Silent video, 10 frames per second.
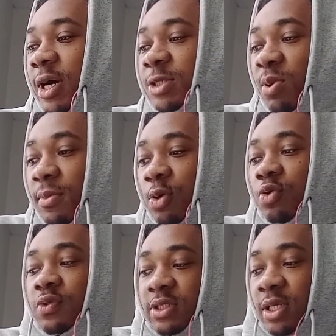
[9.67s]
probably
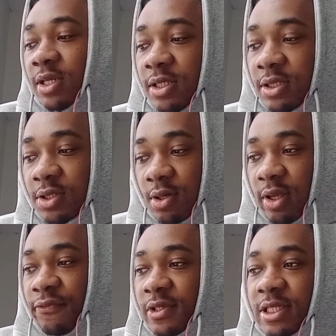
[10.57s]
all seen this, so
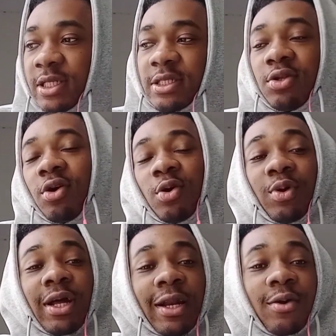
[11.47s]
if you see this you're not gonna
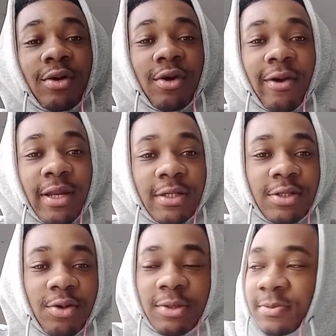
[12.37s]
want to click on it already.
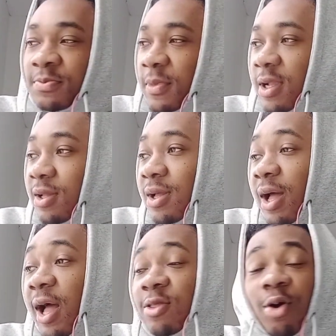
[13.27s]
So
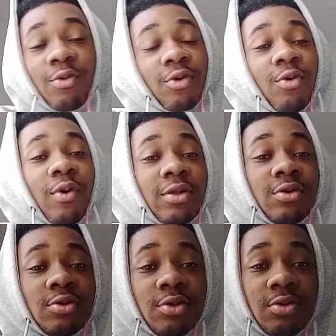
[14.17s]
I don't know what to
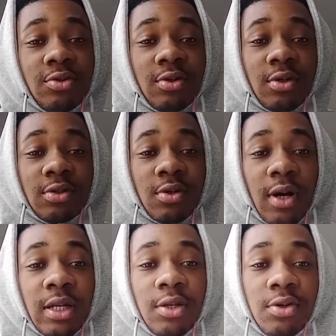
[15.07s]
do, so
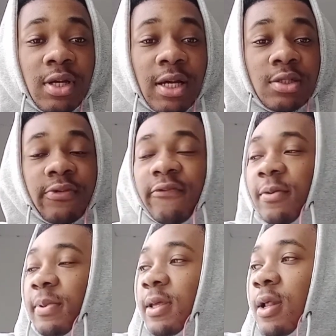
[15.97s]
I need you guys to
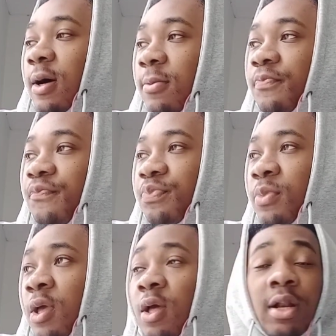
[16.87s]
flip in,
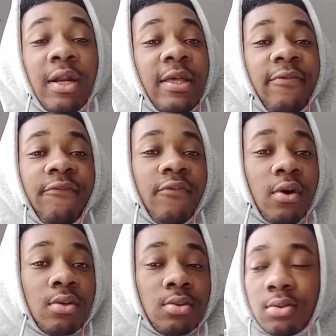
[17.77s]
leave
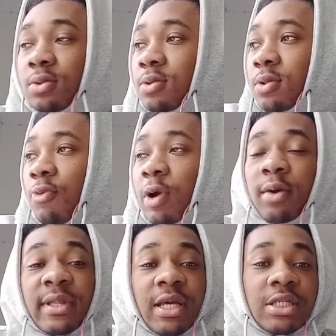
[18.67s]

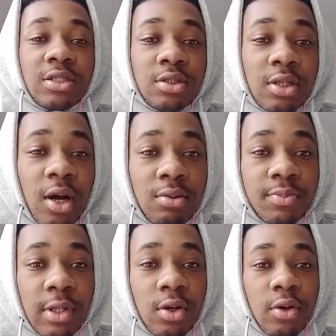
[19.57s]
recommendations in the
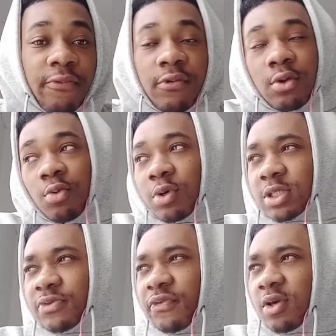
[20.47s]
comments below if you do watch
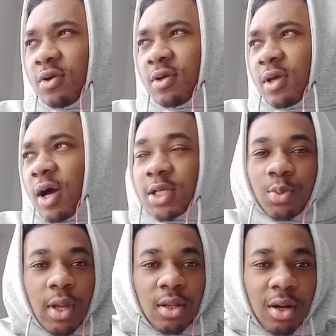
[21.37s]
this video. I
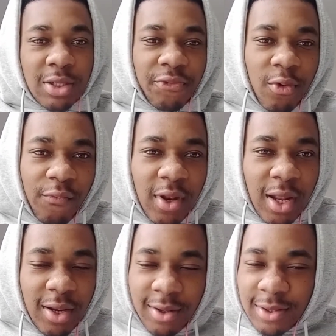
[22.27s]
swear the last four videos
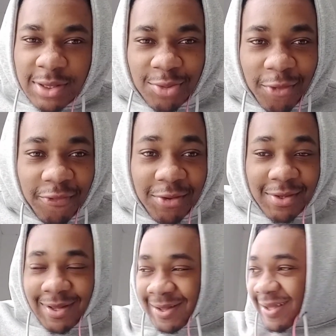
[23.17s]
I did got zero
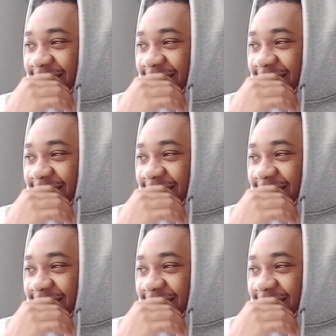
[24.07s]
views.